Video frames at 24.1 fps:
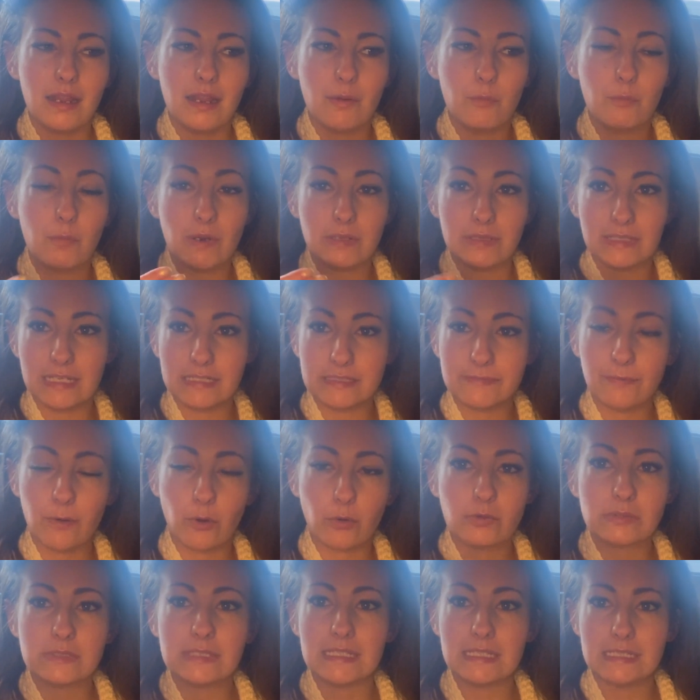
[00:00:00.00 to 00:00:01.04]
where this
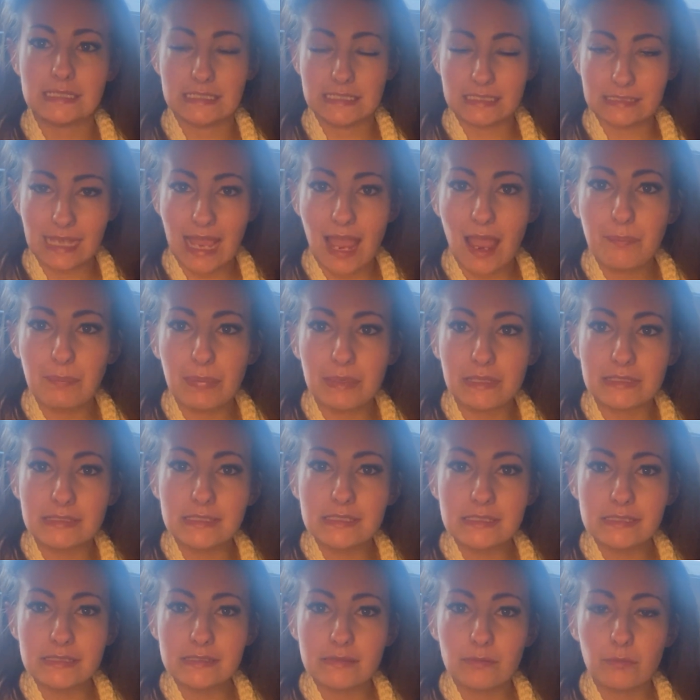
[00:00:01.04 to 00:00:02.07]
photosynthesis happens,
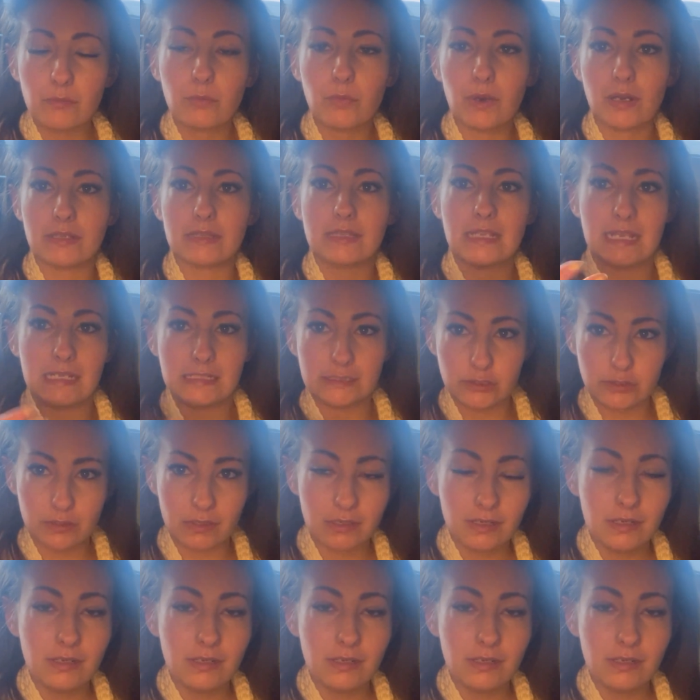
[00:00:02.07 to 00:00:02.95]
where things